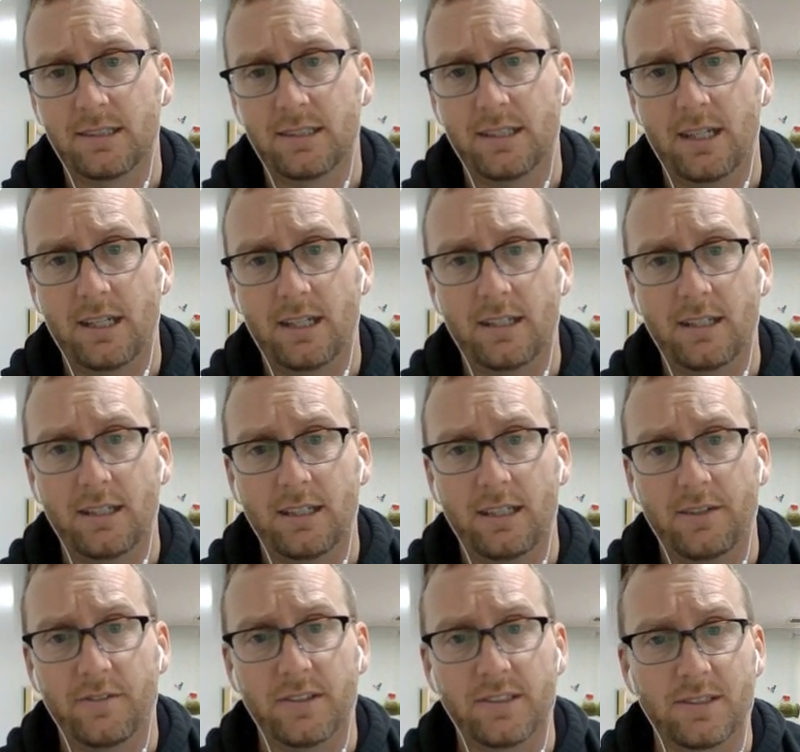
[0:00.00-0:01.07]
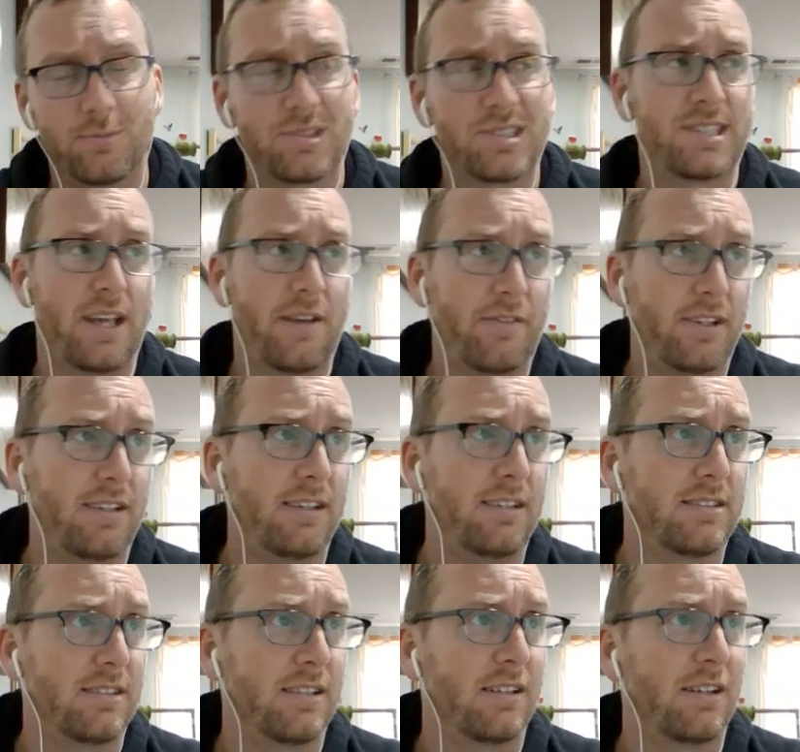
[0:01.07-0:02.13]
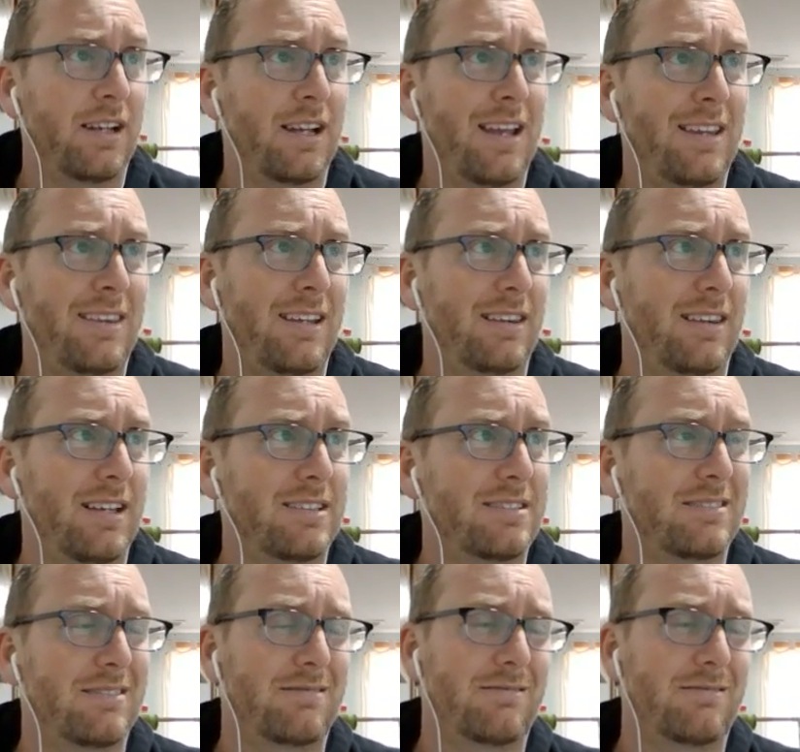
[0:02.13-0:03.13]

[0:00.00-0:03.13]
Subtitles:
and even some 17s there. And I think that